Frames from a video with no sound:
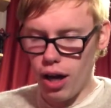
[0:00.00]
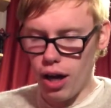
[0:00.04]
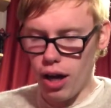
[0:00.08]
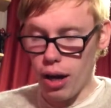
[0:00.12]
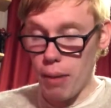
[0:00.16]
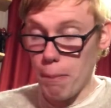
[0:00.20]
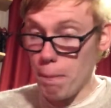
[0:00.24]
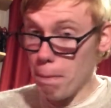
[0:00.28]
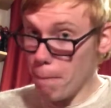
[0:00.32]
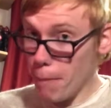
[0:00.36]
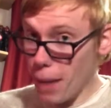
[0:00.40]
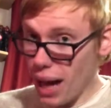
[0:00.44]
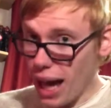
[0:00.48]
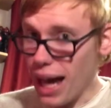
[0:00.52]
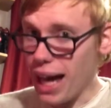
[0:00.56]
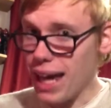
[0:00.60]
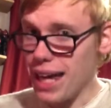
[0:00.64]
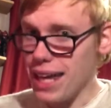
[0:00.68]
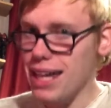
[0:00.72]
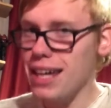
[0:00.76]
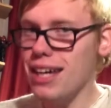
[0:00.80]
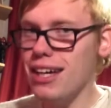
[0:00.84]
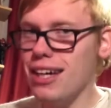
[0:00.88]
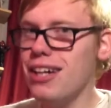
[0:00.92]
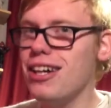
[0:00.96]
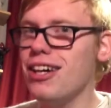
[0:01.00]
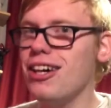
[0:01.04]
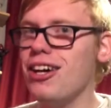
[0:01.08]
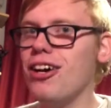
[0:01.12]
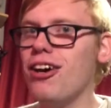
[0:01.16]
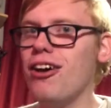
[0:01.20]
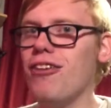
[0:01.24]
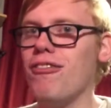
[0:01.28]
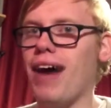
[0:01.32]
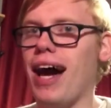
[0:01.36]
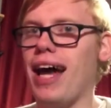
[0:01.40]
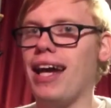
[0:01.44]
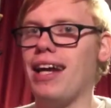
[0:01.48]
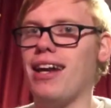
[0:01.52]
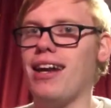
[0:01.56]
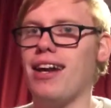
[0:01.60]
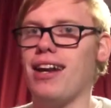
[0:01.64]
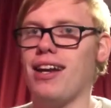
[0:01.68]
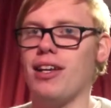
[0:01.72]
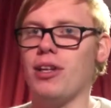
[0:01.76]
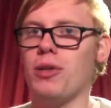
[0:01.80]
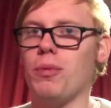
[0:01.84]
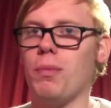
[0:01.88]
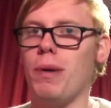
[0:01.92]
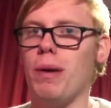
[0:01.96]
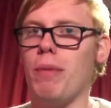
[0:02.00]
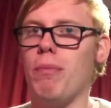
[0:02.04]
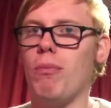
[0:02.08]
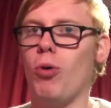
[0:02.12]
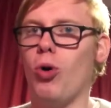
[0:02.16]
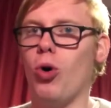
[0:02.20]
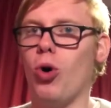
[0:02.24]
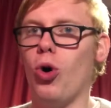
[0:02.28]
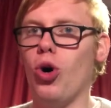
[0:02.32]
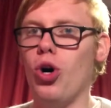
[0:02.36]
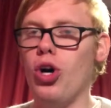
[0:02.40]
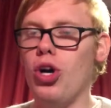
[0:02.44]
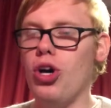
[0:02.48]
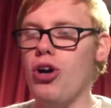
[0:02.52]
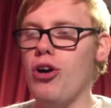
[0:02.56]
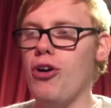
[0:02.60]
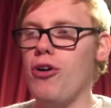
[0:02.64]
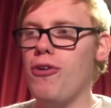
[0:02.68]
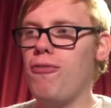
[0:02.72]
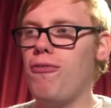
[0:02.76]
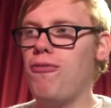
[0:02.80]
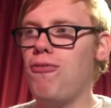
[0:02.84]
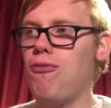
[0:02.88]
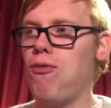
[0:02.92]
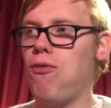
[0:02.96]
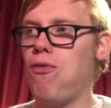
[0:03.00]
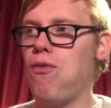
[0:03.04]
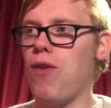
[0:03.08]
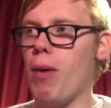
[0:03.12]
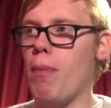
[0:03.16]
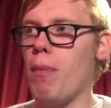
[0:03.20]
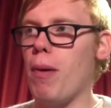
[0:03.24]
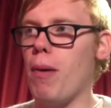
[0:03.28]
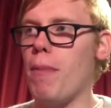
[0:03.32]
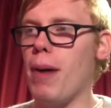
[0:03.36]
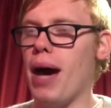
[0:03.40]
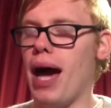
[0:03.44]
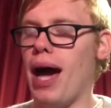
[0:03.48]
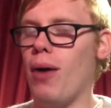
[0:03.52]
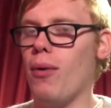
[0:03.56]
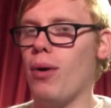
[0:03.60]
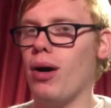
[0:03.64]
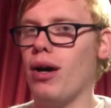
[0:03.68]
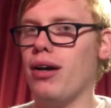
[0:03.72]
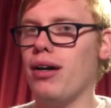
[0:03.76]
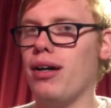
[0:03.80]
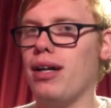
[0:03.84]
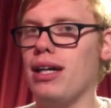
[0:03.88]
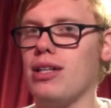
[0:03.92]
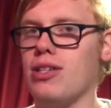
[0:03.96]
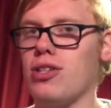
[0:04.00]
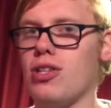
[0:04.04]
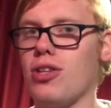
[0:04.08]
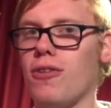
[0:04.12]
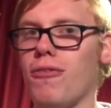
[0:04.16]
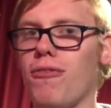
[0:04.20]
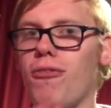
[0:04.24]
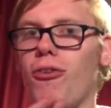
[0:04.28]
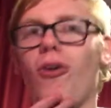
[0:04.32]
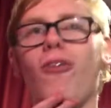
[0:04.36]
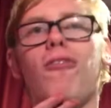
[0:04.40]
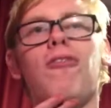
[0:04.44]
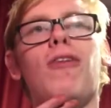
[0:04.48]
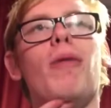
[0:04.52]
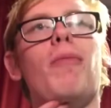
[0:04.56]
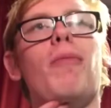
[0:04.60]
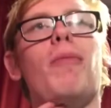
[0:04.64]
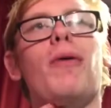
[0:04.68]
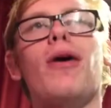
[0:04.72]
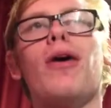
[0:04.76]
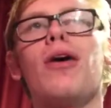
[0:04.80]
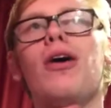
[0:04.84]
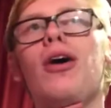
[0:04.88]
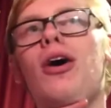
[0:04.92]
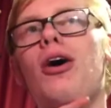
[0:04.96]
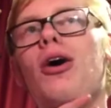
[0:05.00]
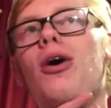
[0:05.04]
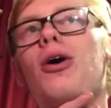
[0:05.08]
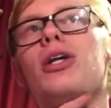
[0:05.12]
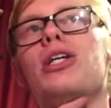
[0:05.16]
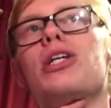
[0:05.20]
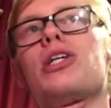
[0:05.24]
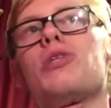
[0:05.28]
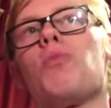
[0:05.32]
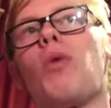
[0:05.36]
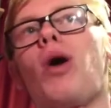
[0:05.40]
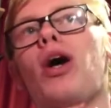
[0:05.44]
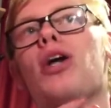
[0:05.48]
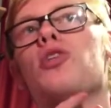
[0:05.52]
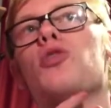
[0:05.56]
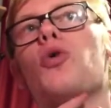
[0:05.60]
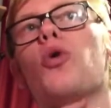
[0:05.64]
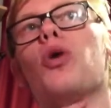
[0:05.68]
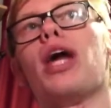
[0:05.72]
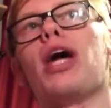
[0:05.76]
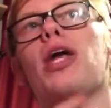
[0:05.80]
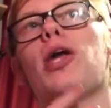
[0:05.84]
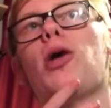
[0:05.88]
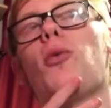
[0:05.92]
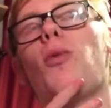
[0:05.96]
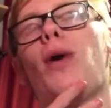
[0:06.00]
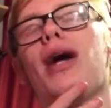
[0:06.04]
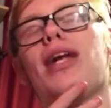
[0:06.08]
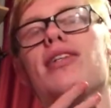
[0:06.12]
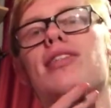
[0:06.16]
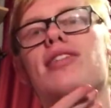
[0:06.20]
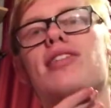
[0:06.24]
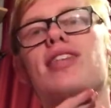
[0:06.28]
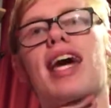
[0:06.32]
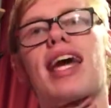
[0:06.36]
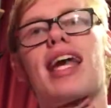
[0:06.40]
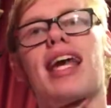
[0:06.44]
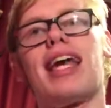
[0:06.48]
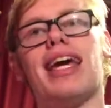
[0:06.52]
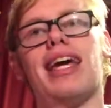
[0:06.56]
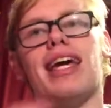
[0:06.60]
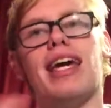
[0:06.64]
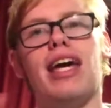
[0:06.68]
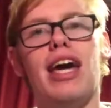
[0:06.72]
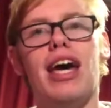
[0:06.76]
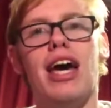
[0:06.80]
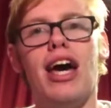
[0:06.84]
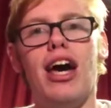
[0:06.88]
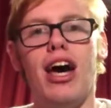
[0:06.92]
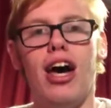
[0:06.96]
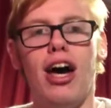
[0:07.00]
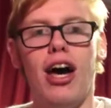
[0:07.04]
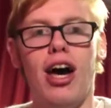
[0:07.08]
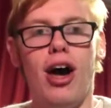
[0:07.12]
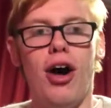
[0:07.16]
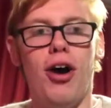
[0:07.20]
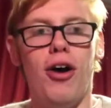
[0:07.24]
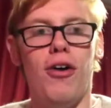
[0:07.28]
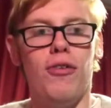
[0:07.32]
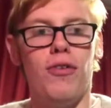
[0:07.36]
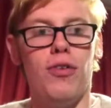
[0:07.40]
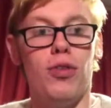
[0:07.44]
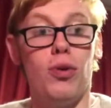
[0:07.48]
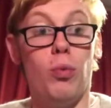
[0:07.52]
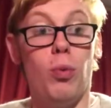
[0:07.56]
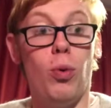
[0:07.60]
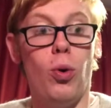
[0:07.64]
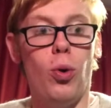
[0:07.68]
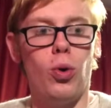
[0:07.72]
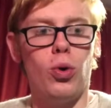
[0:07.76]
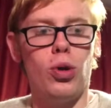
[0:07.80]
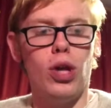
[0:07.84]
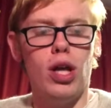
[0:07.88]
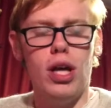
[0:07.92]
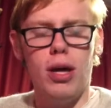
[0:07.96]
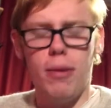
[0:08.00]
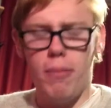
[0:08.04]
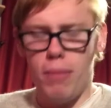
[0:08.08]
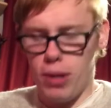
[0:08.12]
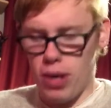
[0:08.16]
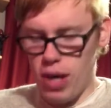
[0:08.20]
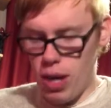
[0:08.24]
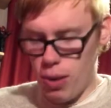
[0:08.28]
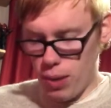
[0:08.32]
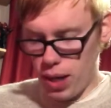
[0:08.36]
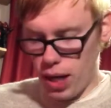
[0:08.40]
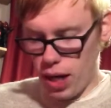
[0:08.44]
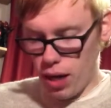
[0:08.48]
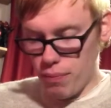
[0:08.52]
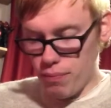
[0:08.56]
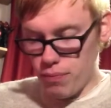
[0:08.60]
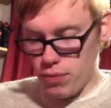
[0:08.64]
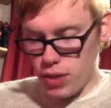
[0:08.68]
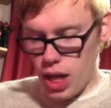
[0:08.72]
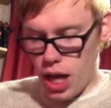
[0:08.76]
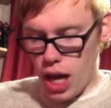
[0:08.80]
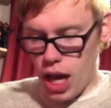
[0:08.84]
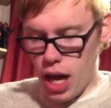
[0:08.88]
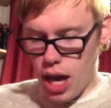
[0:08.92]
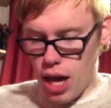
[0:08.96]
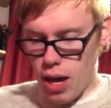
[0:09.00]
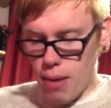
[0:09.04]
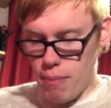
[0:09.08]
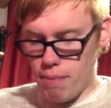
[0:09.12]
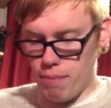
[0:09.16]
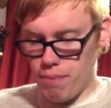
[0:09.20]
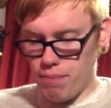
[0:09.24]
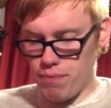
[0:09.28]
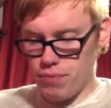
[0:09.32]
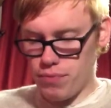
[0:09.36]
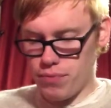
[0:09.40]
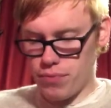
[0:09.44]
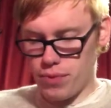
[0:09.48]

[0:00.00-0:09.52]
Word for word: I may have added a little bit more flipper power into the floor flipper, which is why Tornado went sailing over the wall. But there we are. Um,